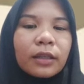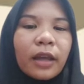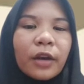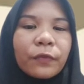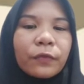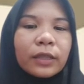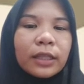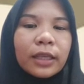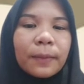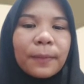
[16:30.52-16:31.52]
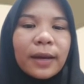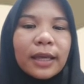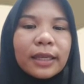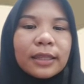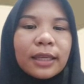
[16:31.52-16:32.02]
carefully by
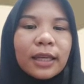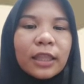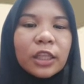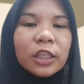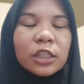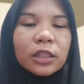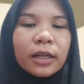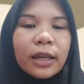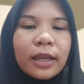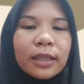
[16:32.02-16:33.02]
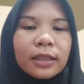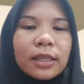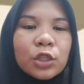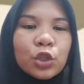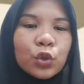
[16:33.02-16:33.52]
the teacher and
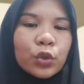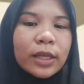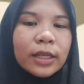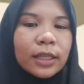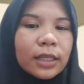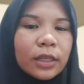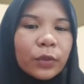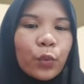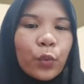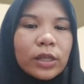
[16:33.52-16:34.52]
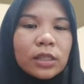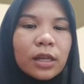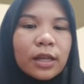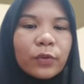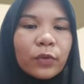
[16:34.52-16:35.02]
the student, in which
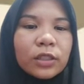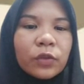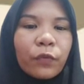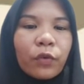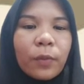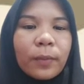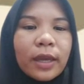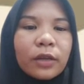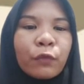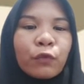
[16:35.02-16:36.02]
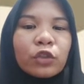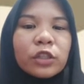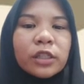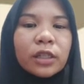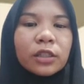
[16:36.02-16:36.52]
language form and
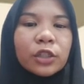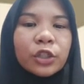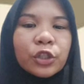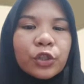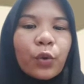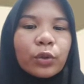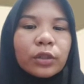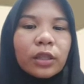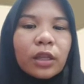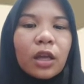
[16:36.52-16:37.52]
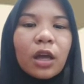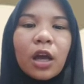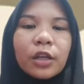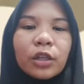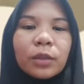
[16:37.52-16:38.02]
function should
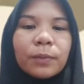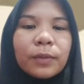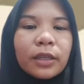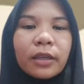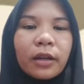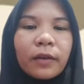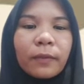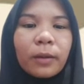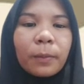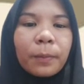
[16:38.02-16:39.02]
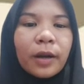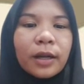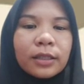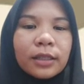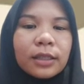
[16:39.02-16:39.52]
not be kept
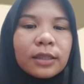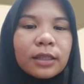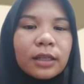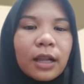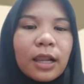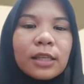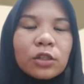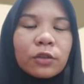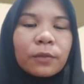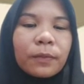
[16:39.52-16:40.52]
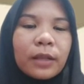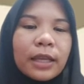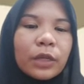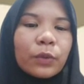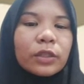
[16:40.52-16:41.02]
apart in the classroom.
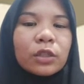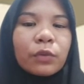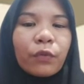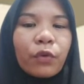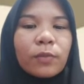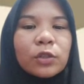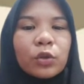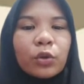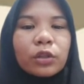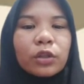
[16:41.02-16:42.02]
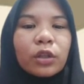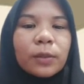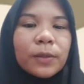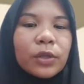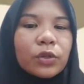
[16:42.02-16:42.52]
Language form should not
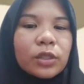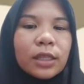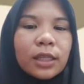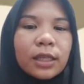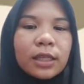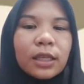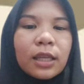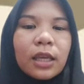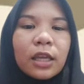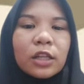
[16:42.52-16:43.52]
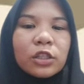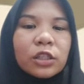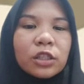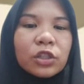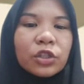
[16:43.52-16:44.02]
be used in
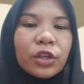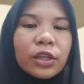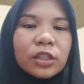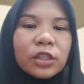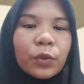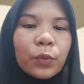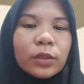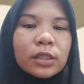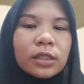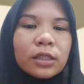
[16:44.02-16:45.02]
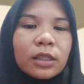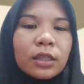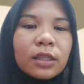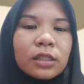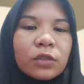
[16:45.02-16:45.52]
illustration with
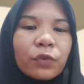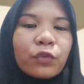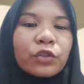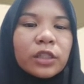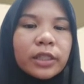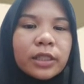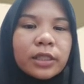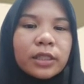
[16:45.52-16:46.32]
this function.